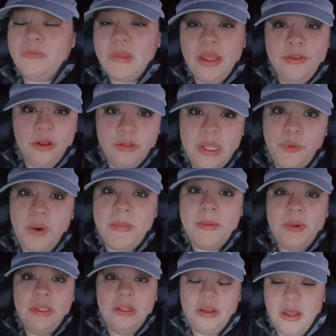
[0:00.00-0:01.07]
The other day we're at my
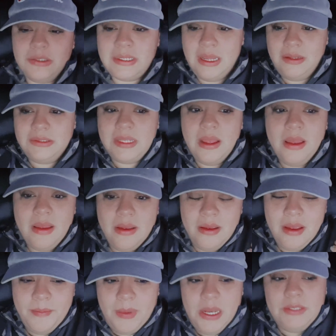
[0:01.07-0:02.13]
mother-in-law's house.
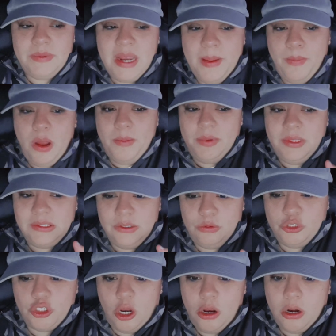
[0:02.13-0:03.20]
My husband had bought me this little
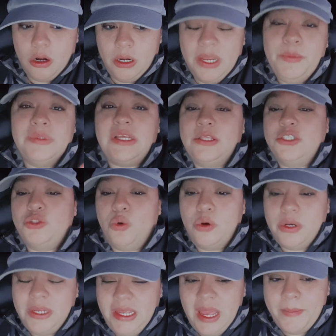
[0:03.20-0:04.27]
jar. He went to the store
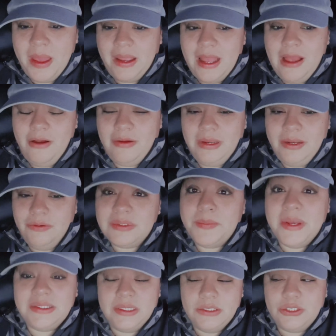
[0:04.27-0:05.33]
and he came back out and it was a
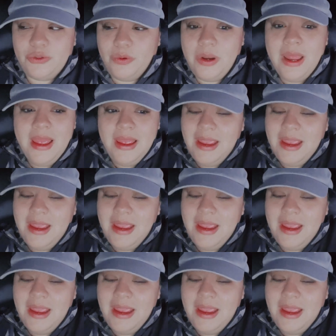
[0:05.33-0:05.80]
Mexican store.